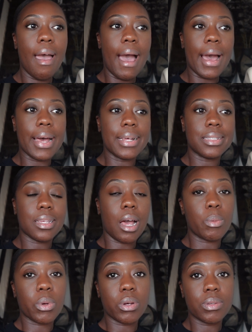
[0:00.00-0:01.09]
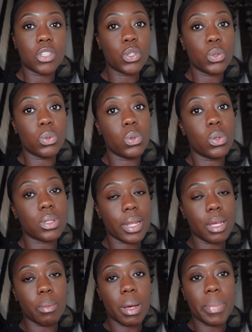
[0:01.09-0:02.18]
And I'm going to tidy
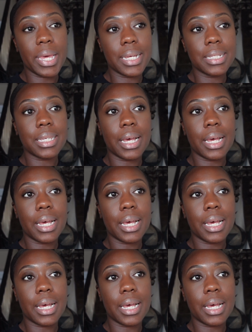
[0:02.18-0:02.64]
up my bed,